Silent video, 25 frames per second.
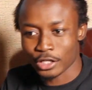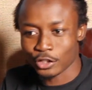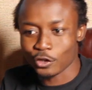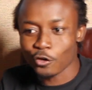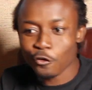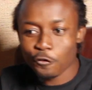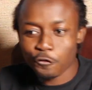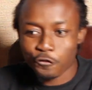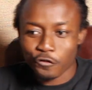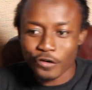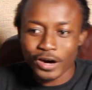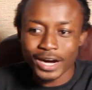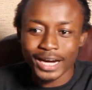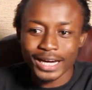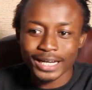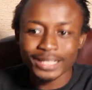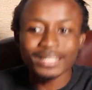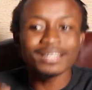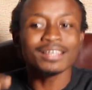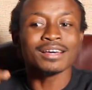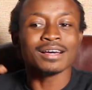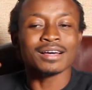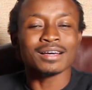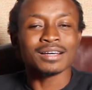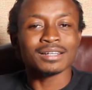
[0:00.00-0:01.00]
you
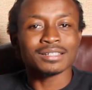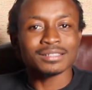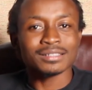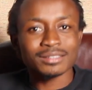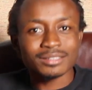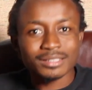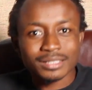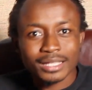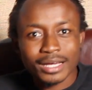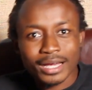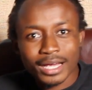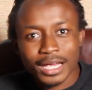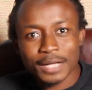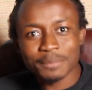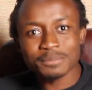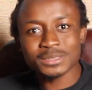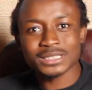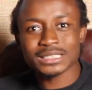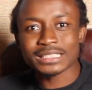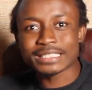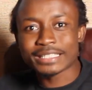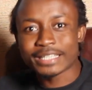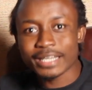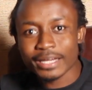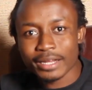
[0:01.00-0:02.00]
find
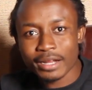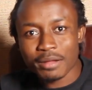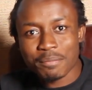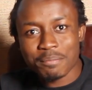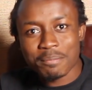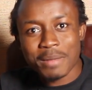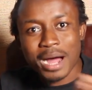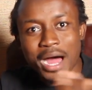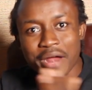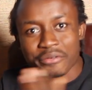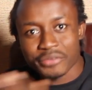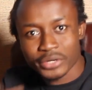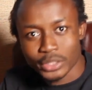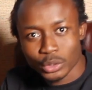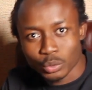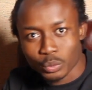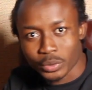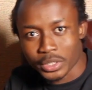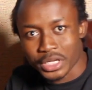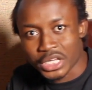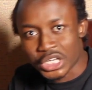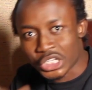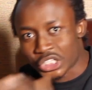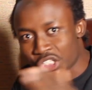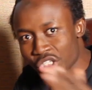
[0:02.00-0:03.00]
terms getting married
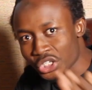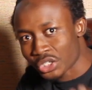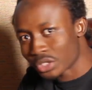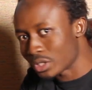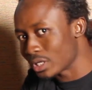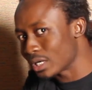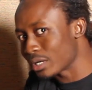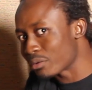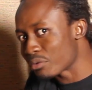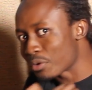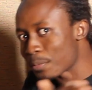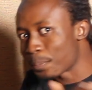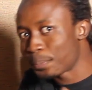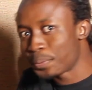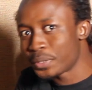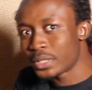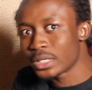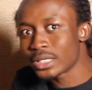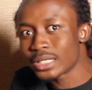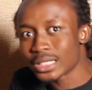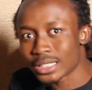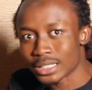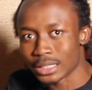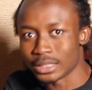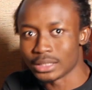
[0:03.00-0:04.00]
with each other
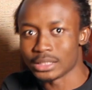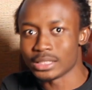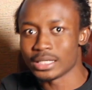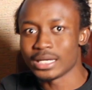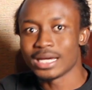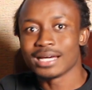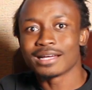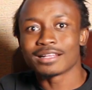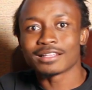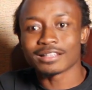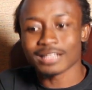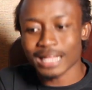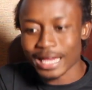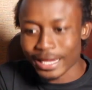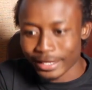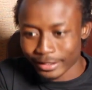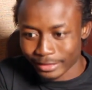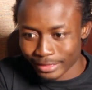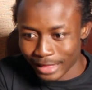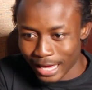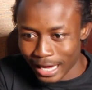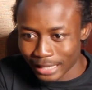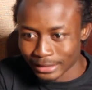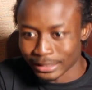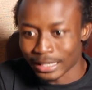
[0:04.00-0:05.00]
repeatedly
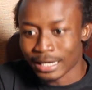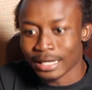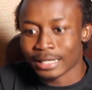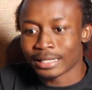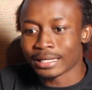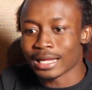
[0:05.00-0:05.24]
like that.